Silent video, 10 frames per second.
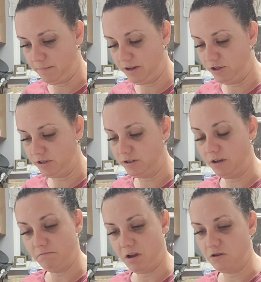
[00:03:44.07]
It just
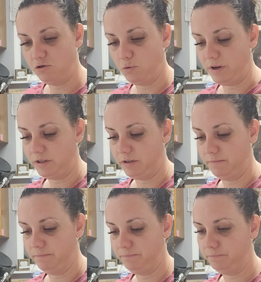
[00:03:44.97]
untwists.
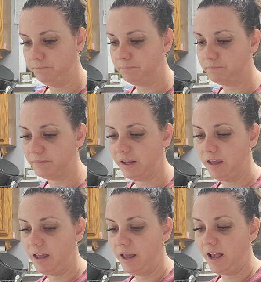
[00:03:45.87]

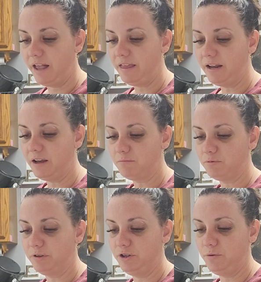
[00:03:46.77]
And then it comes
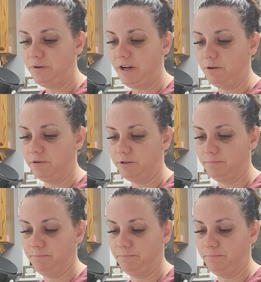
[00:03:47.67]
with 2 needles,